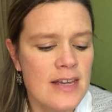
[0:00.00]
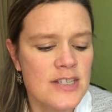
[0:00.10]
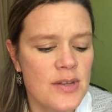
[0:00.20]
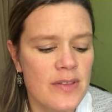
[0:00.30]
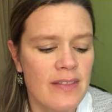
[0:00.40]

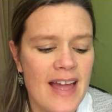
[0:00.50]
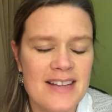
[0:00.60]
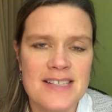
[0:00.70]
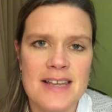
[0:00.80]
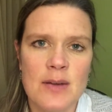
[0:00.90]
So the
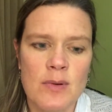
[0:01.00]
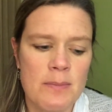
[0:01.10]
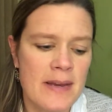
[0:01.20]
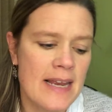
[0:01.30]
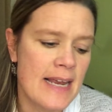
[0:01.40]
last thing would
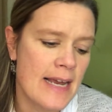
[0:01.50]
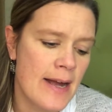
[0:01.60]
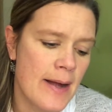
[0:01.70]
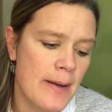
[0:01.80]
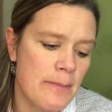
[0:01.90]
be
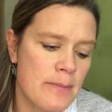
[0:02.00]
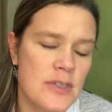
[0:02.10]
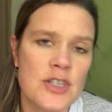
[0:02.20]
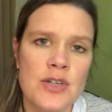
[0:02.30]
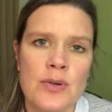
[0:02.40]

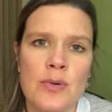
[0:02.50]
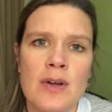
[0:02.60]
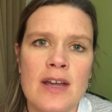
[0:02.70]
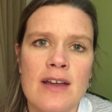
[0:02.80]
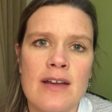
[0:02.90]
to
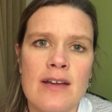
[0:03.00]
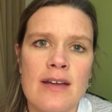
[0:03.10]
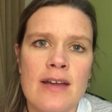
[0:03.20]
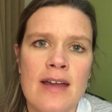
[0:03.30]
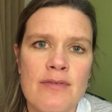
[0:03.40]

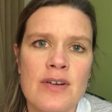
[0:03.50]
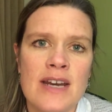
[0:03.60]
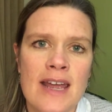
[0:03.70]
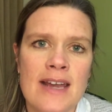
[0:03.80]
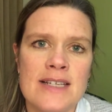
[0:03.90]
every
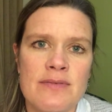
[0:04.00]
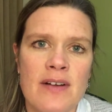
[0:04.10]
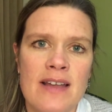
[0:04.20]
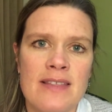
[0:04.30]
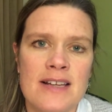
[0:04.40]
day to
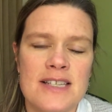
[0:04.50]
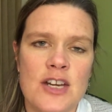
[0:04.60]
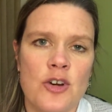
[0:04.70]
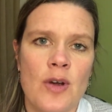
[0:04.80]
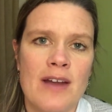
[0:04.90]
find things that
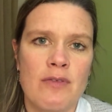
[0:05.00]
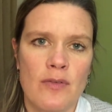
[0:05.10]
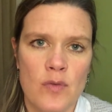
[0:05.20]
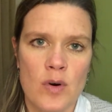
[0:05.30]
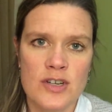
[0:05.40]
you're grateful
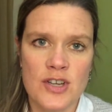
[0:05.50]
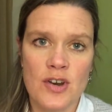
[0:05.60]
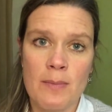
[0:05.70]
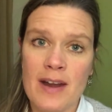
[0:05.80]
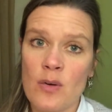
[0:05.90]
for. So
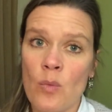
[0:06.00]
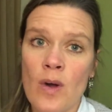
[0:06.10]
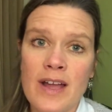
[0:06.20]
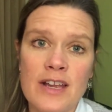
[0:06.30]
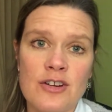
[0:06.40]
no matter
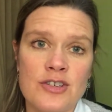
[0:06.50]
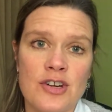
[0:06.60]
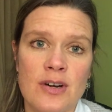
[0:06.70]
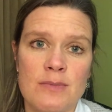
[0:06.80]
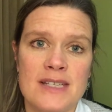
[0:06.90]
what your
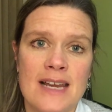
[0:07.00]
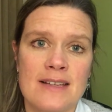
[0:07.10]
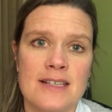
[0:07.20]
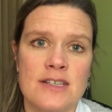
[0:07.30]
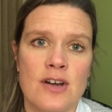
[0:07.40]

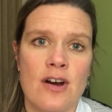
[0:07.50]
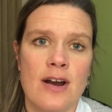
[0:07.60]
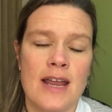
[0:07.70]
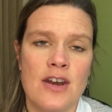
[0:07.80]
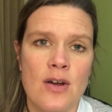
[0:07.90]
circumstances
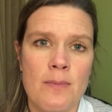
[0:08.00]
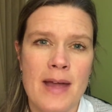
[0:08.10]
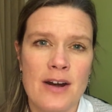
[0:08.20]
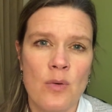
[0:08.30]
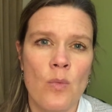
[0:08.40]
are and no
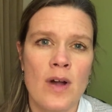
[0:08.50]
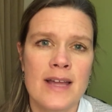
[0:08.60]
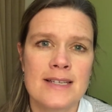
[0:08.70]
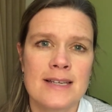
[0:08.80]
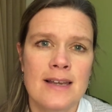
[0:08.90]
matter
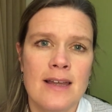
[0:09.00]
what